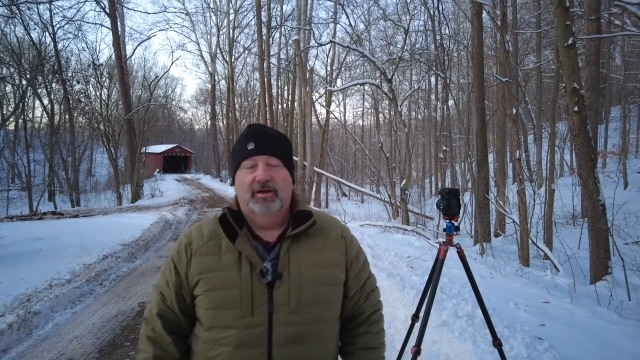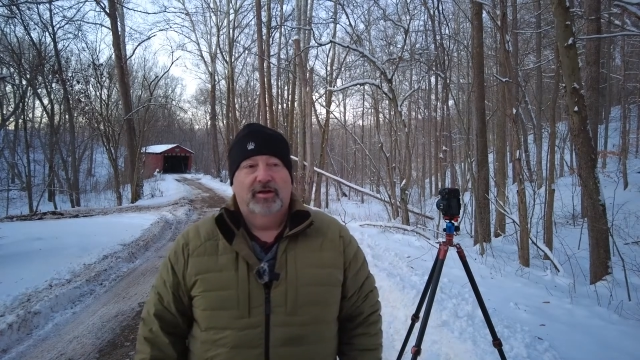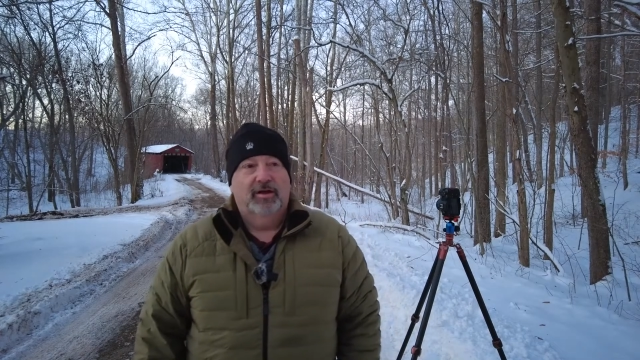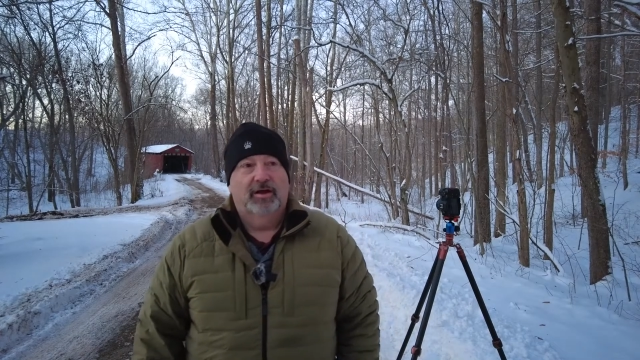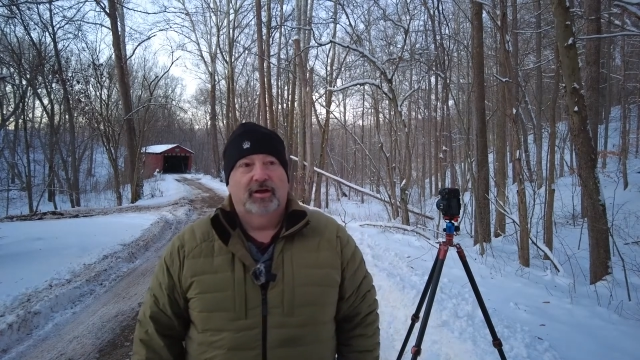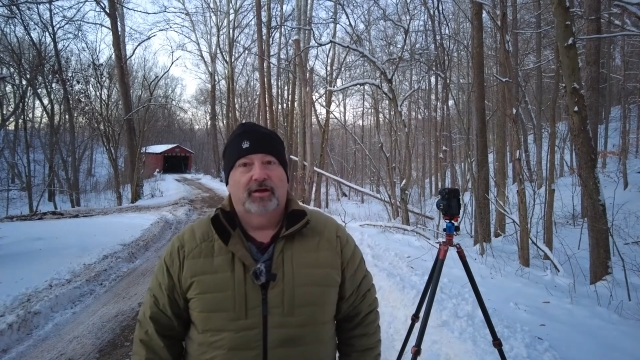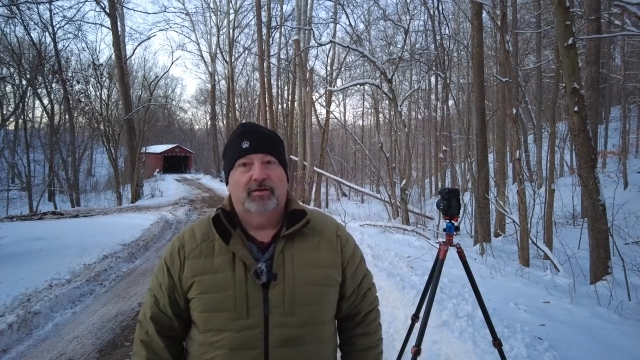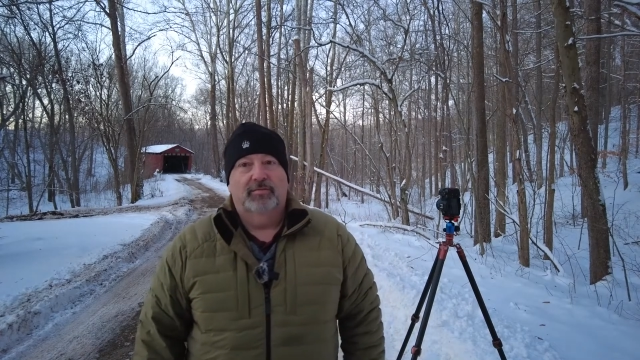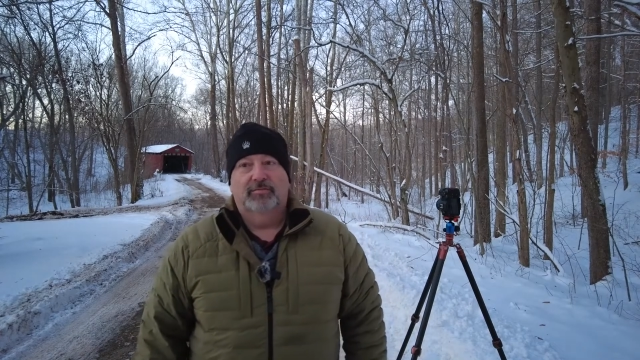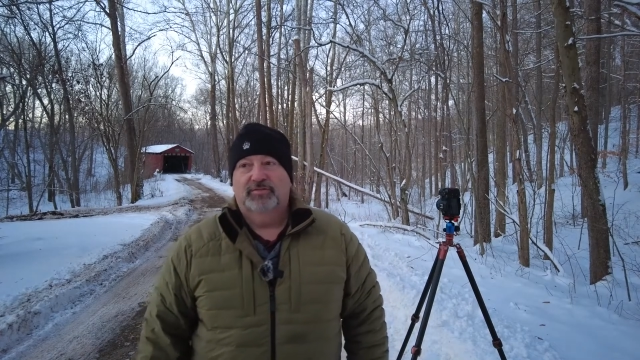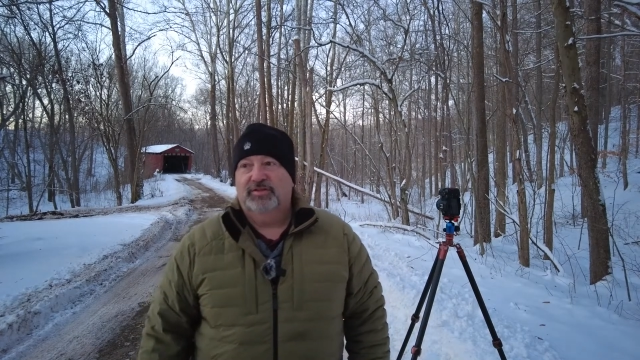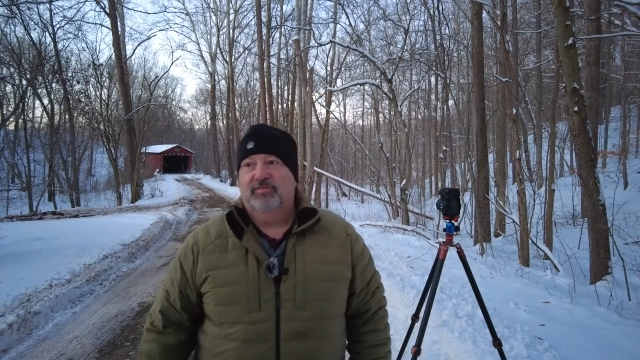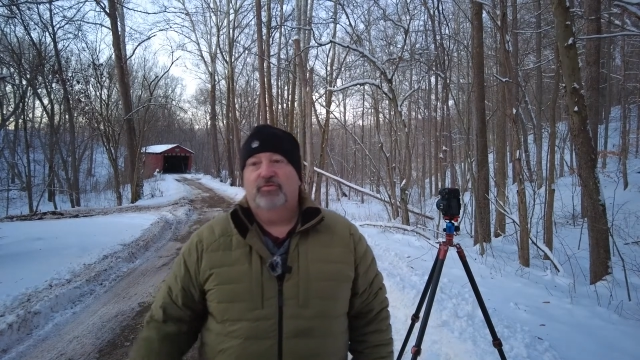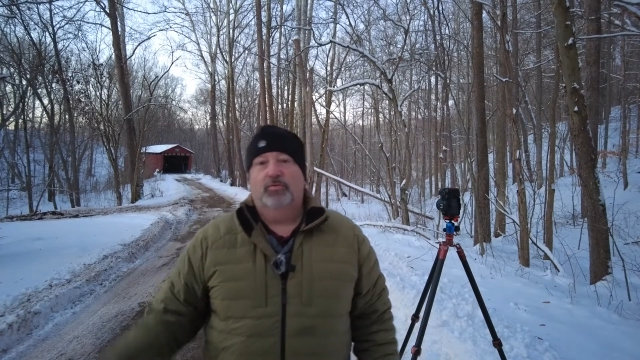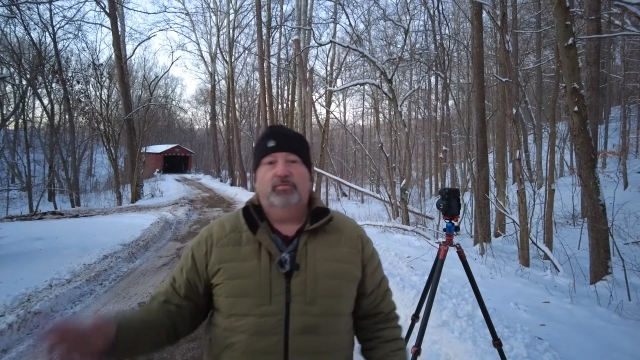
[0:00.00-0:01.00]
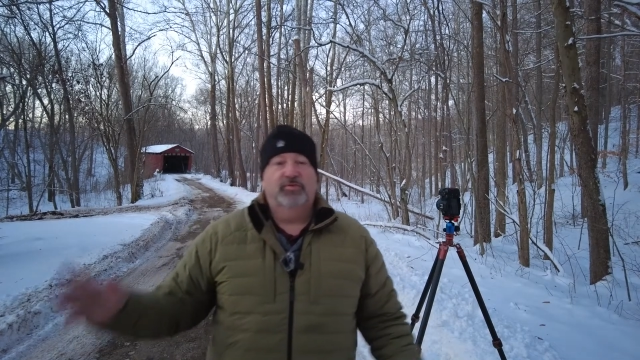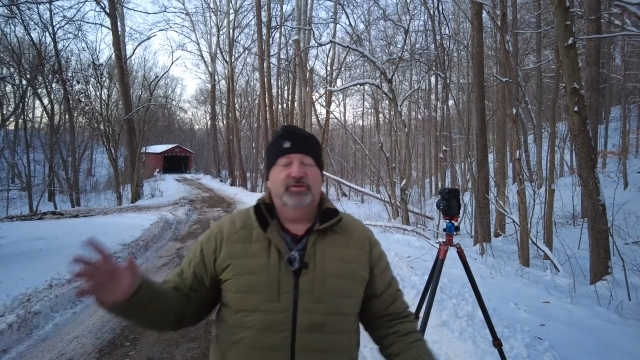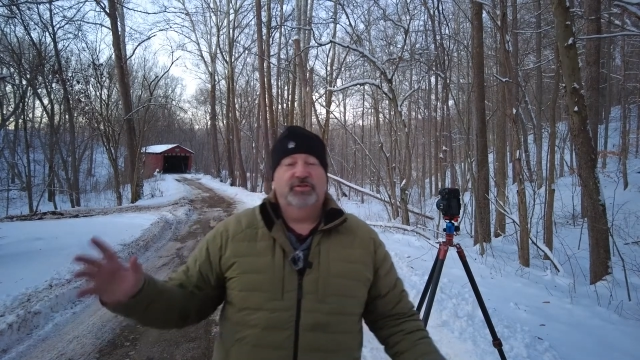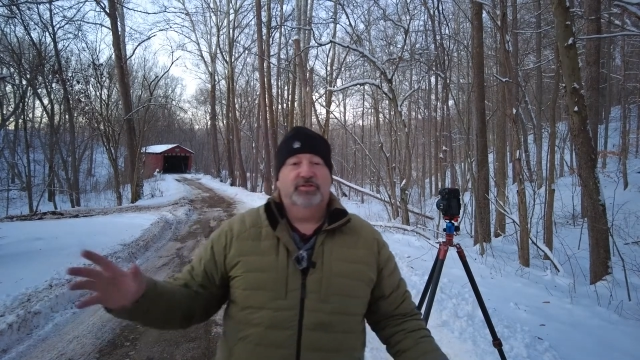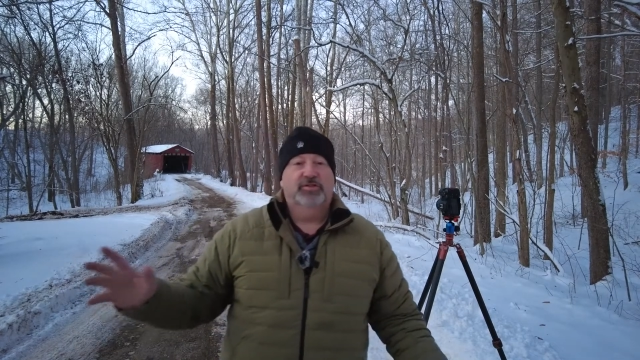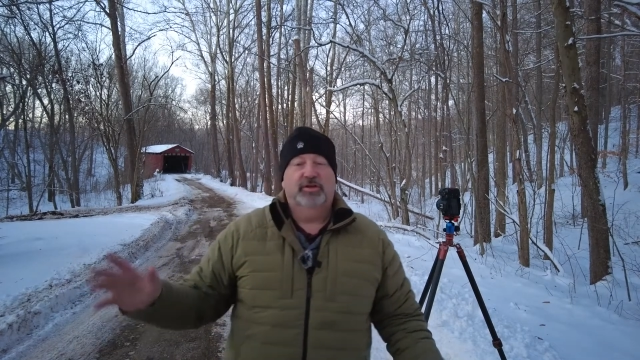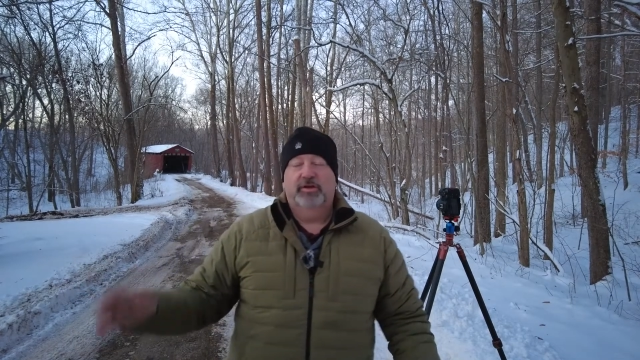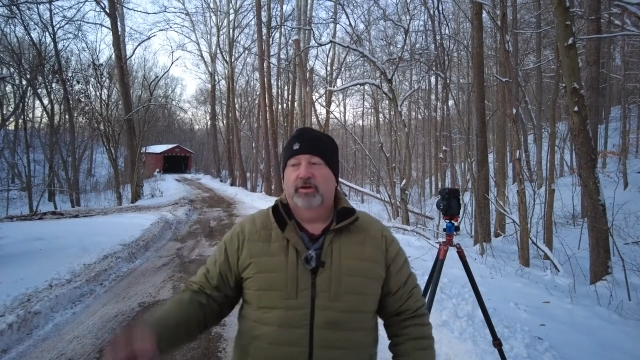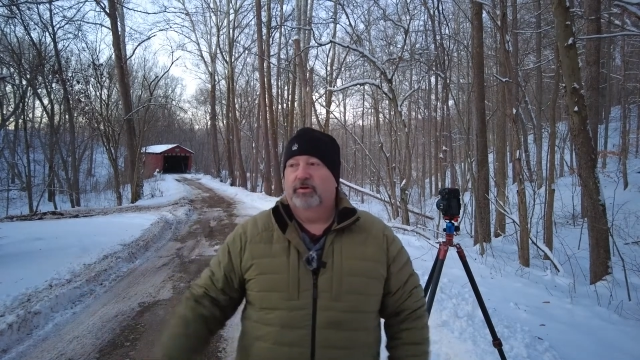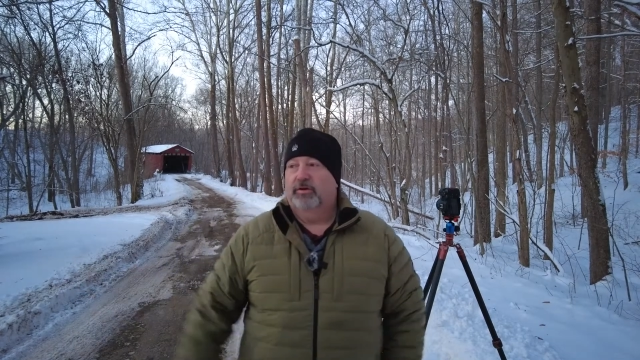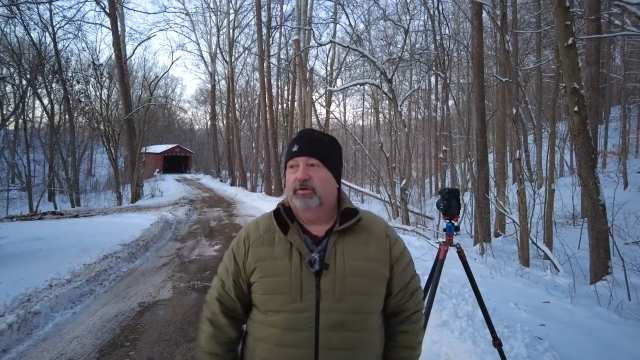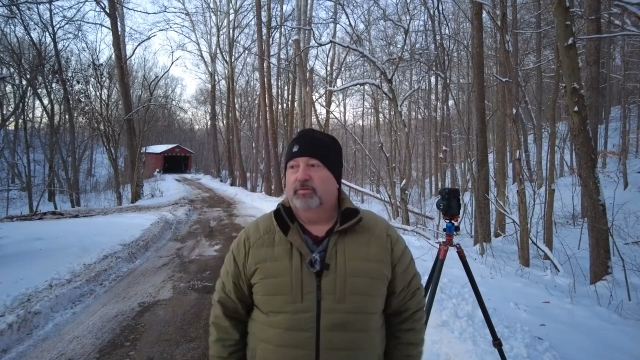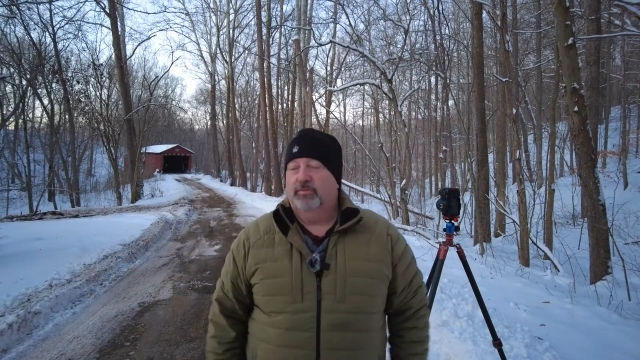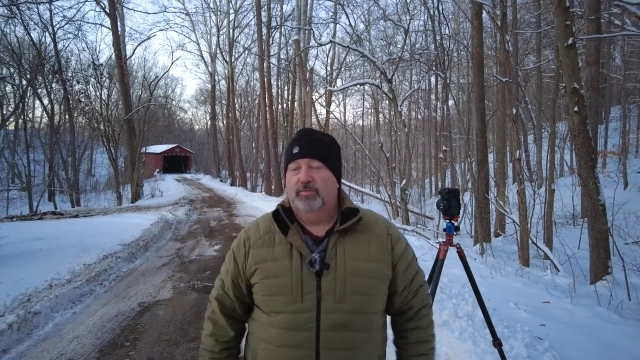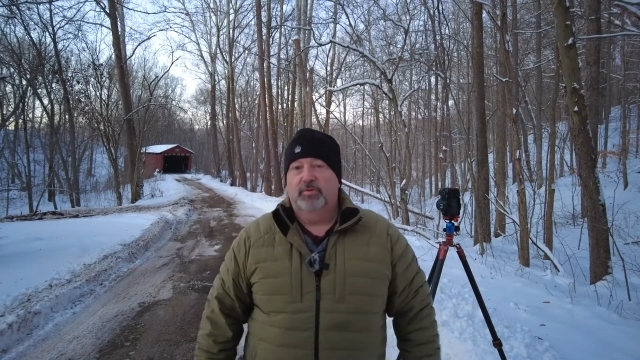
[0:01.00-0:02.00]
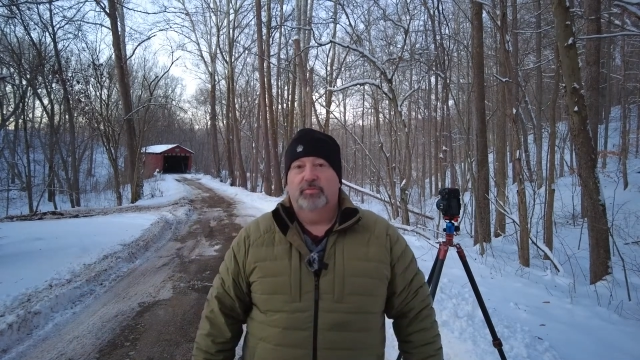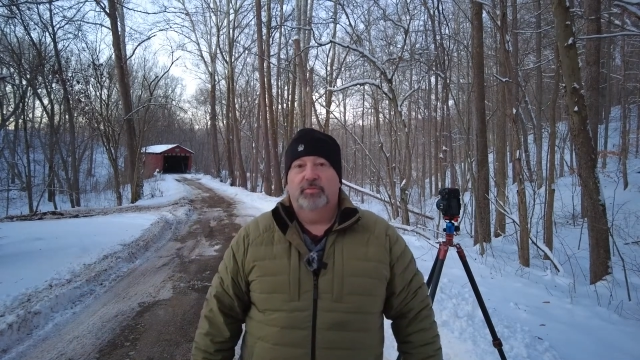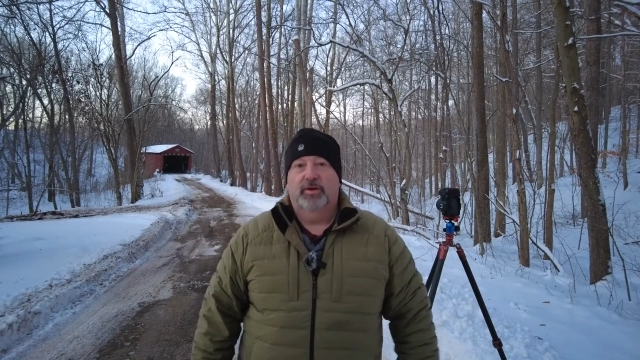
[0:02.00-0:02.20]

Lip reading: Several bridges in the area were built